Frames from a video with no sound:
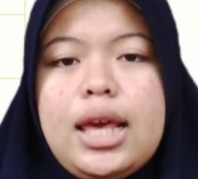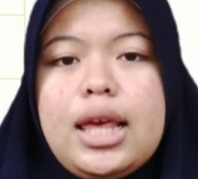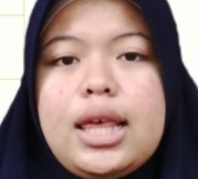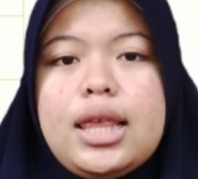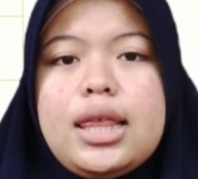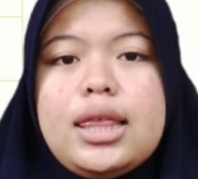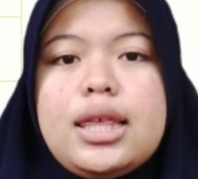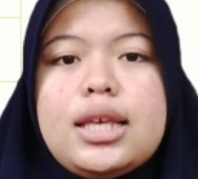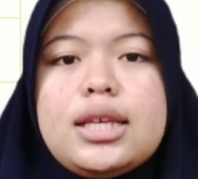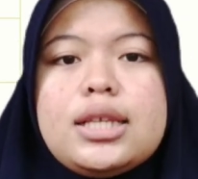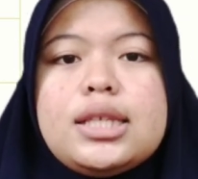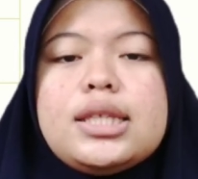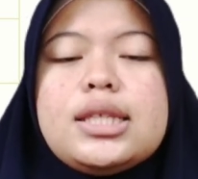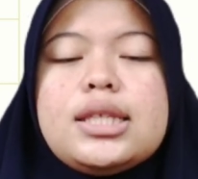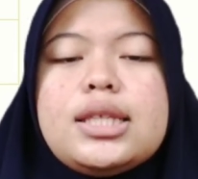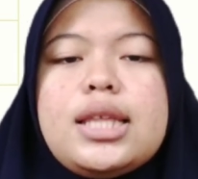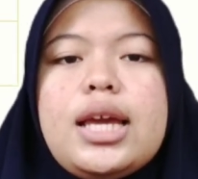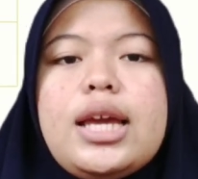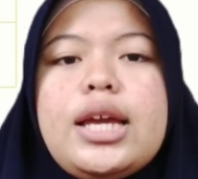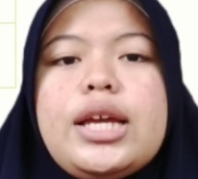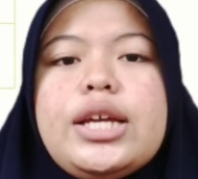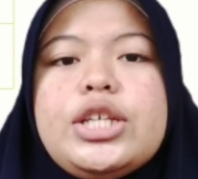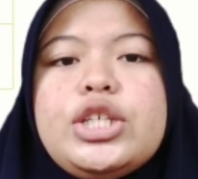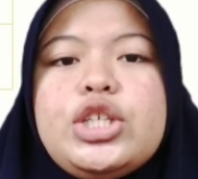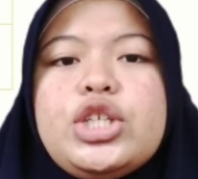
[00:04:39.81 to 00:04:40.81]
This
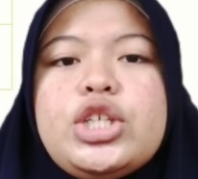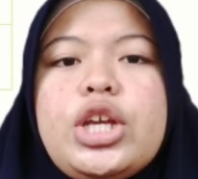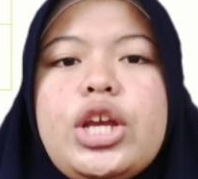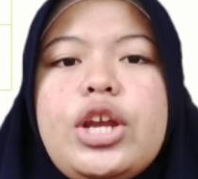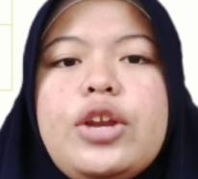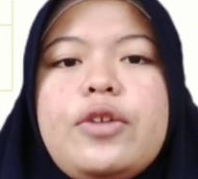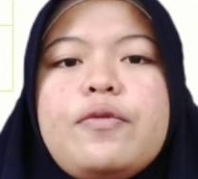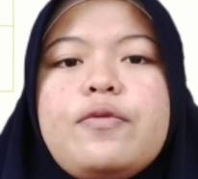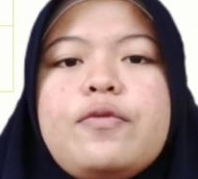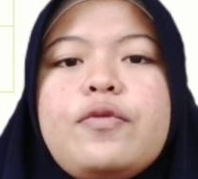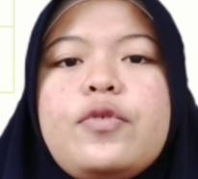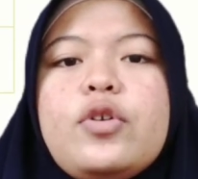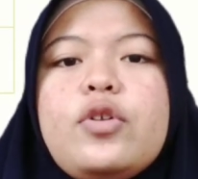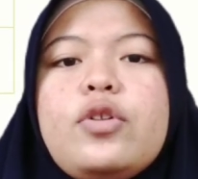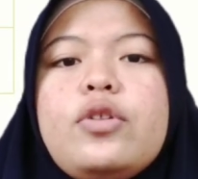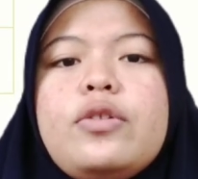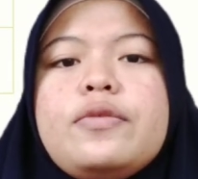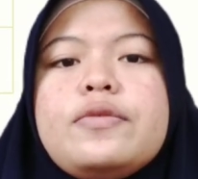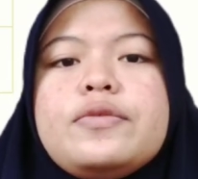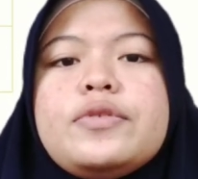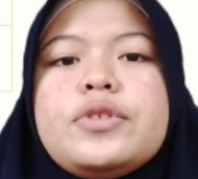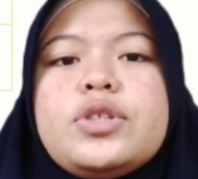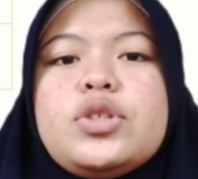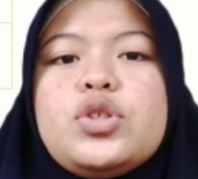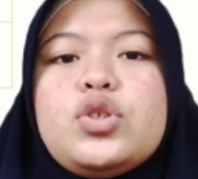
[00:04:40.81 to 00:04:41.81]
stage
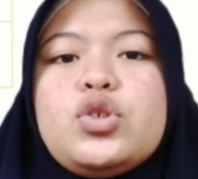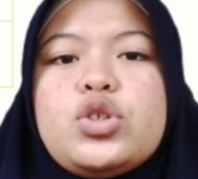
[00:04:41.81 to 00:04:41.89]
involves